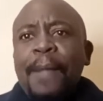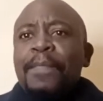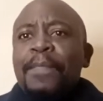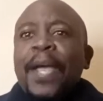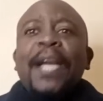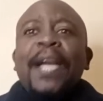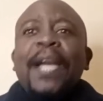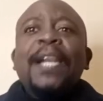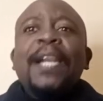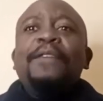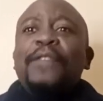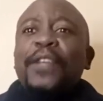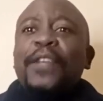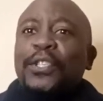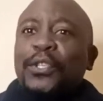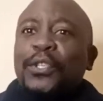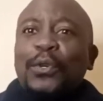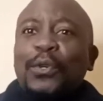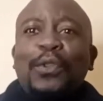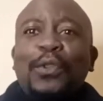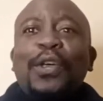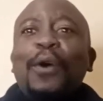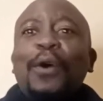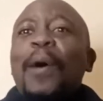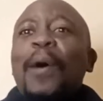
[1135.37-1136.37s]
And if it's you,
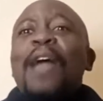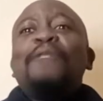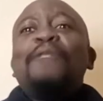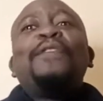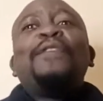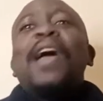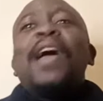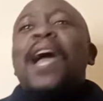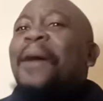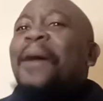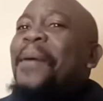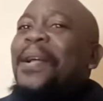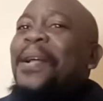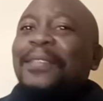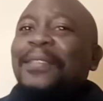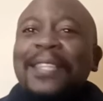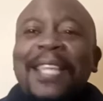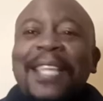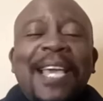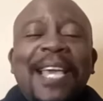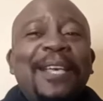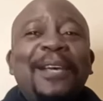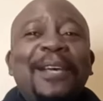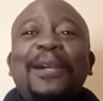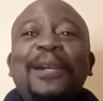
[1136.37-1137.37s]
the wife, I want to
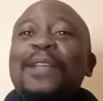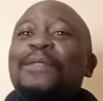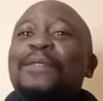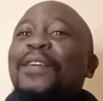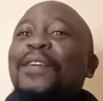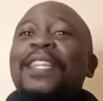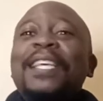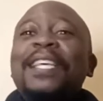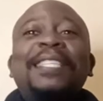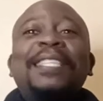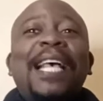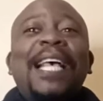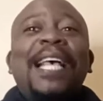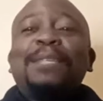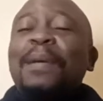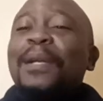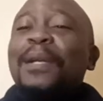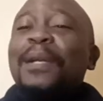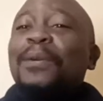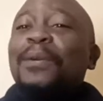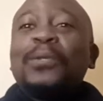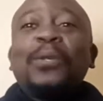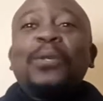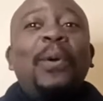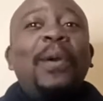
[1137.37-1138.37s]
thank you, Lord, for this husband
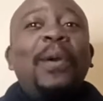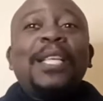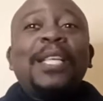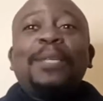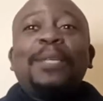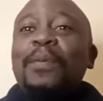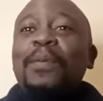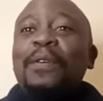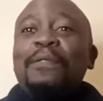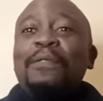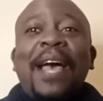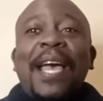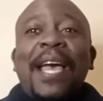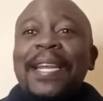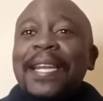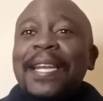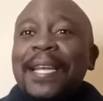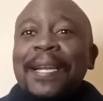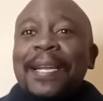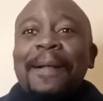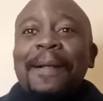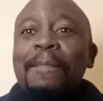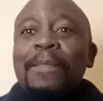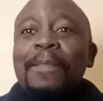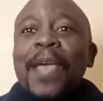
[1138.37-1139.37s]
who's always providing.